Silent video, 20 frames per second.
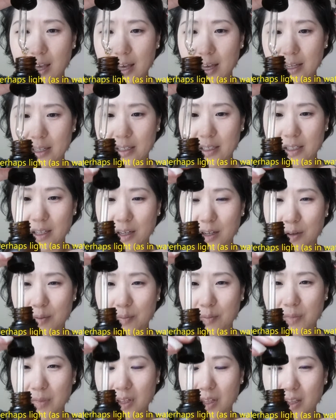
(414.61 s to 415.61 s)

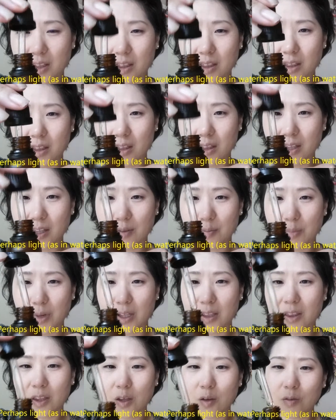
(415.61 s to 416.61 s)
And
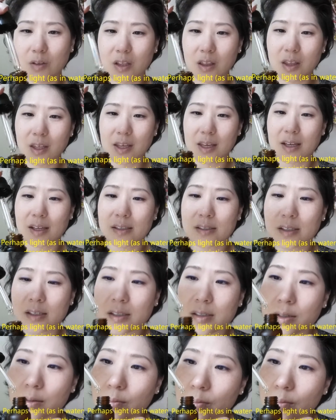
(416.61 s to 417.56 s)
but the only thing is